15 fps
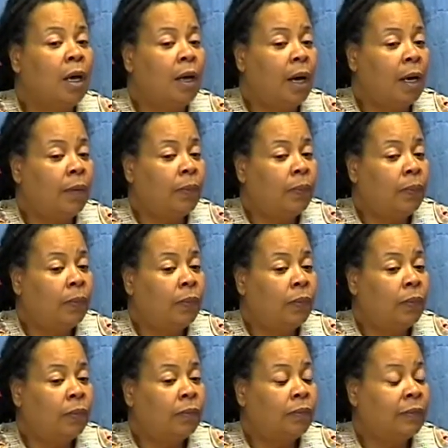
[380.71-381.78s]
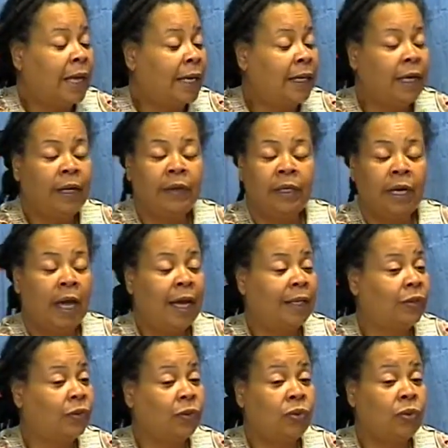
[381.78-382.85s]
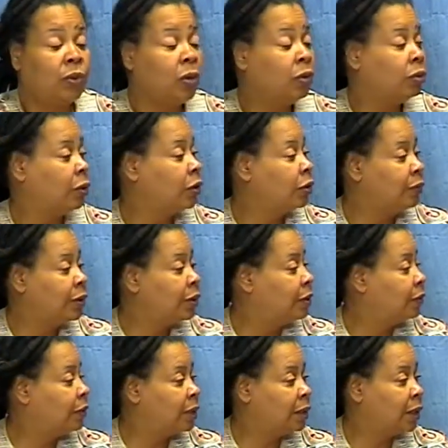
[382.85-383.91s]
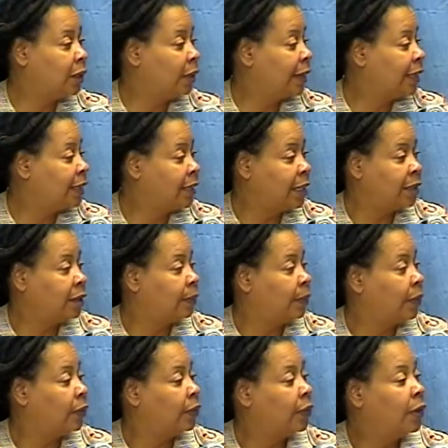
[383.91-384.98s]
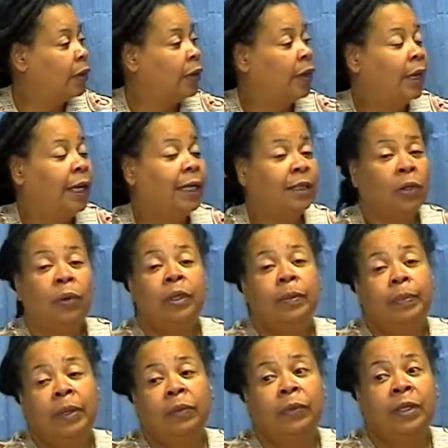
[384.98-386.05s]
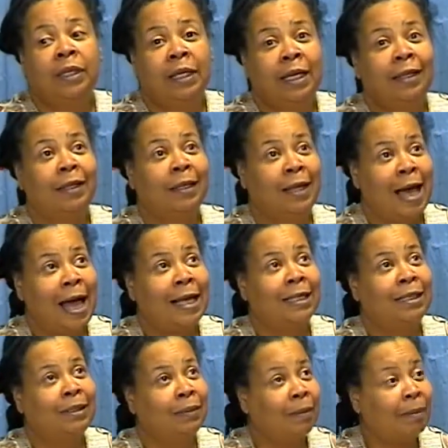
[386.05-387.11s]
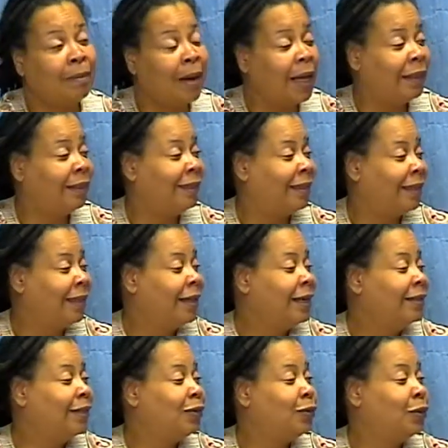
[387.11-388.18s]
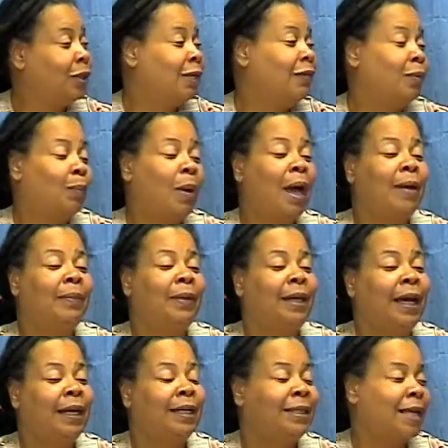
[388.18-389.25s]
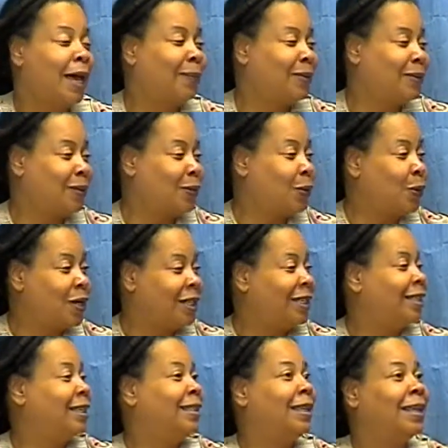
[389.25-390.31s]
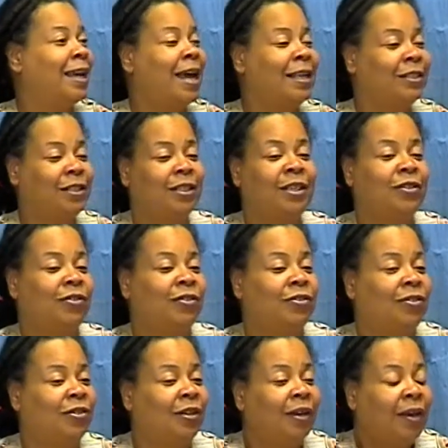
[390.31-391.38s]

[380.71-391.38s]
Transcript: Uh, that area has no grocery stores that are accessible. It's only been within the last month that you could even buy bananas, apples, and oranges at the gas stations.